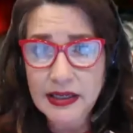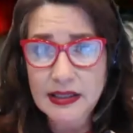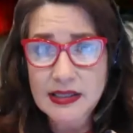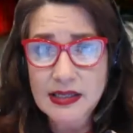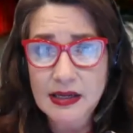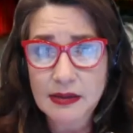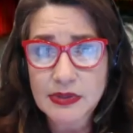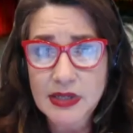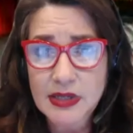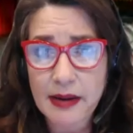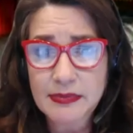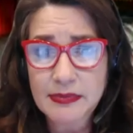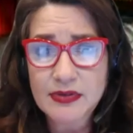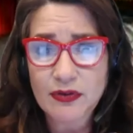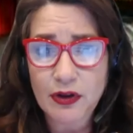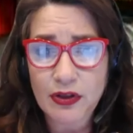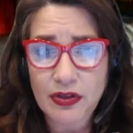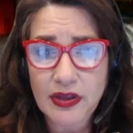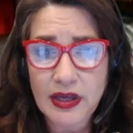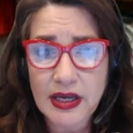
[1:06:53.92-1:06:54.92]
it sometimes
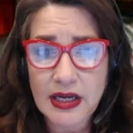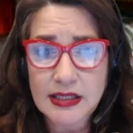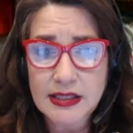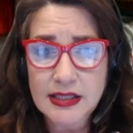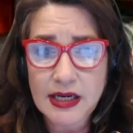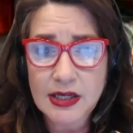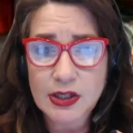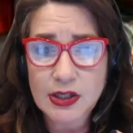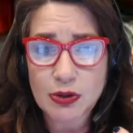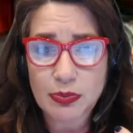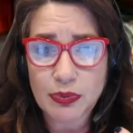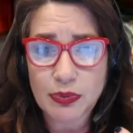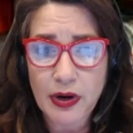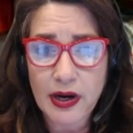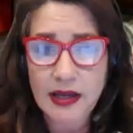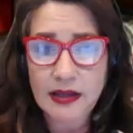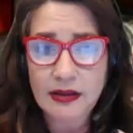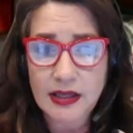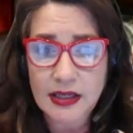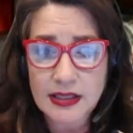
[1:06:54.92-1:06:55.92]
for things and as you're yes,
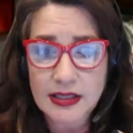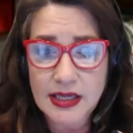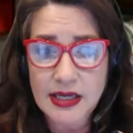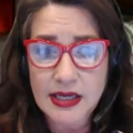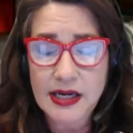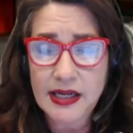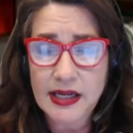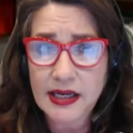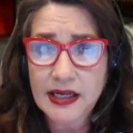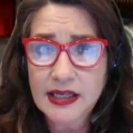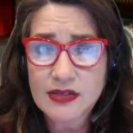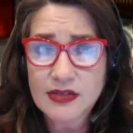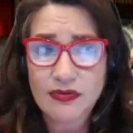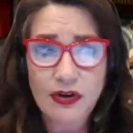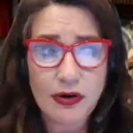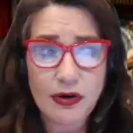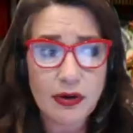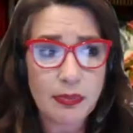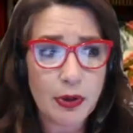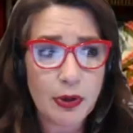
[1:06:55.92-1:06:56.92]
praying things absolutely. in and it gets
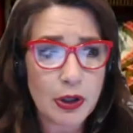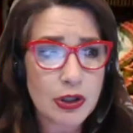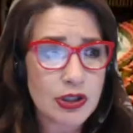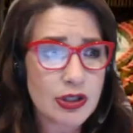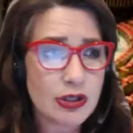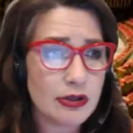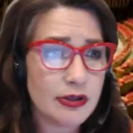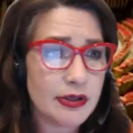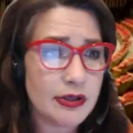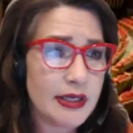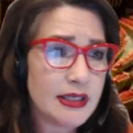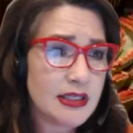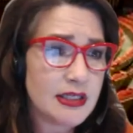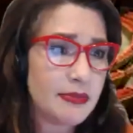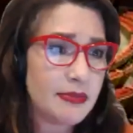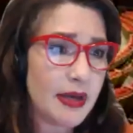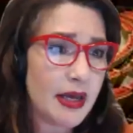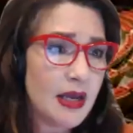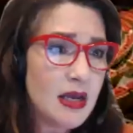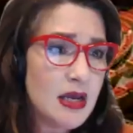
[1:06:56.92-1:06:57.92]
very personal and
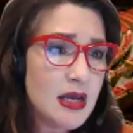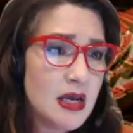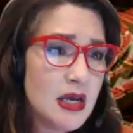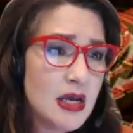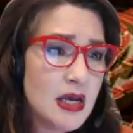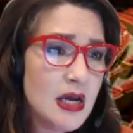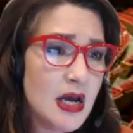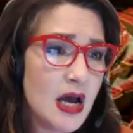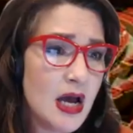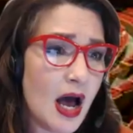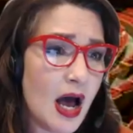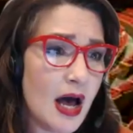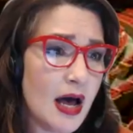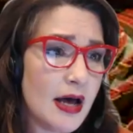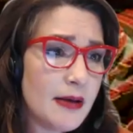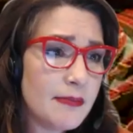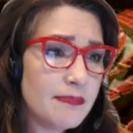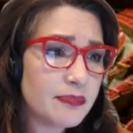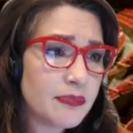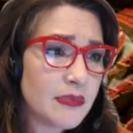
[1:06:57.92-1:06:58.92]
intimate
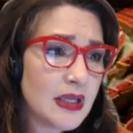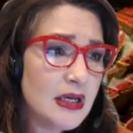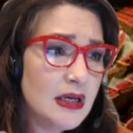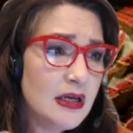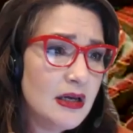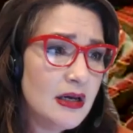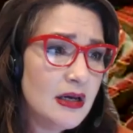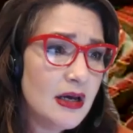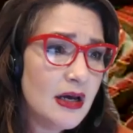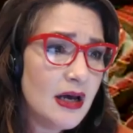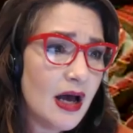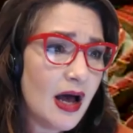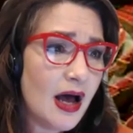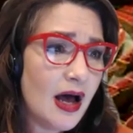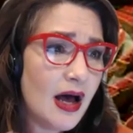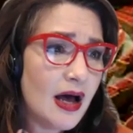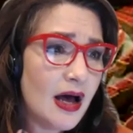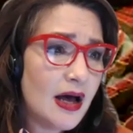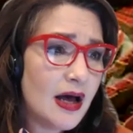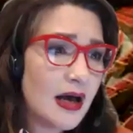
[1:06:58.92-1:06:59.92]
um
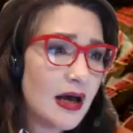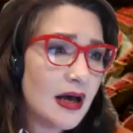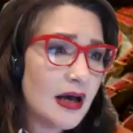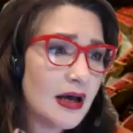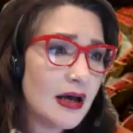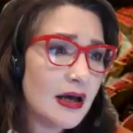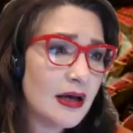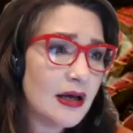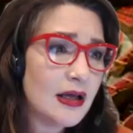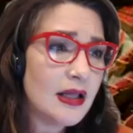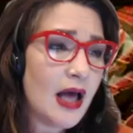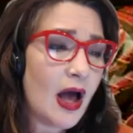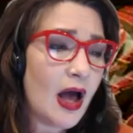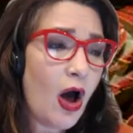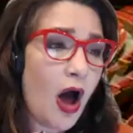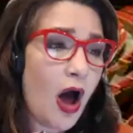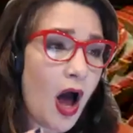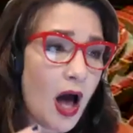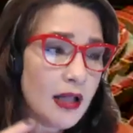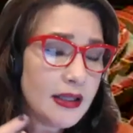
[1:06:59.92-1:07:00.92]
uh
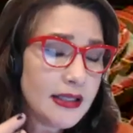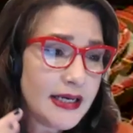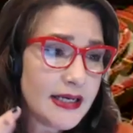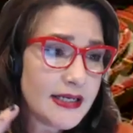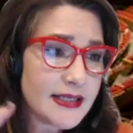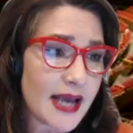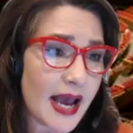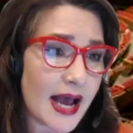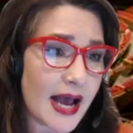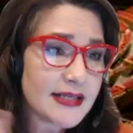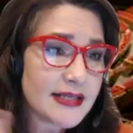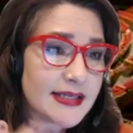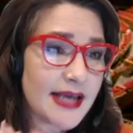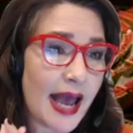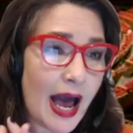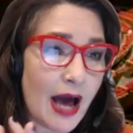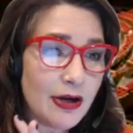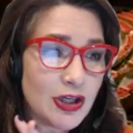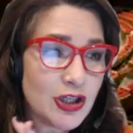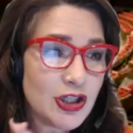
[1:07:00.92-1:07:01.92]
holly has asked
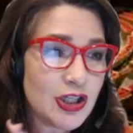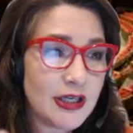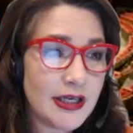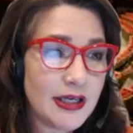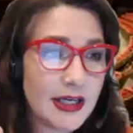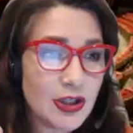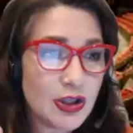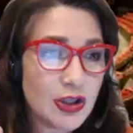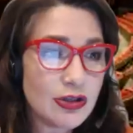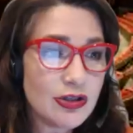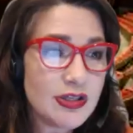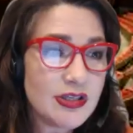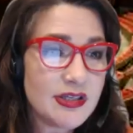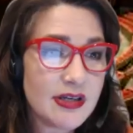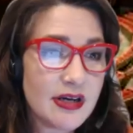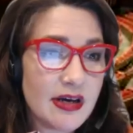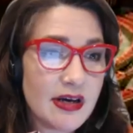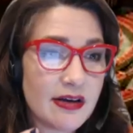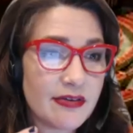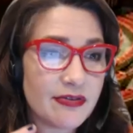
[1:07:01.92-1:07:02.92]
how does she get your
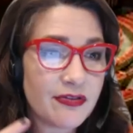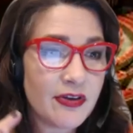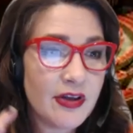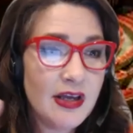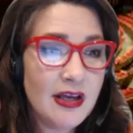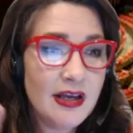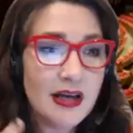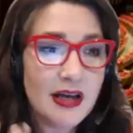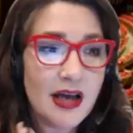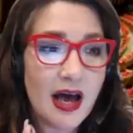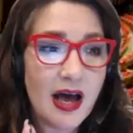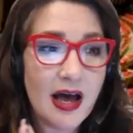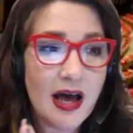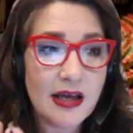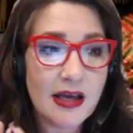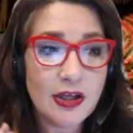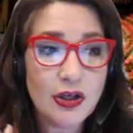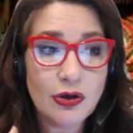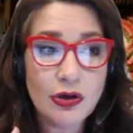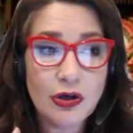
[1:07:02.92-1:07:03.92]
stuff
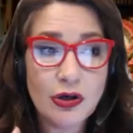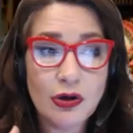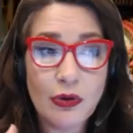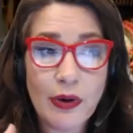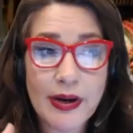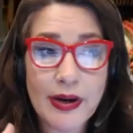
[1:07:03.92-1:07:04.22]
uh you can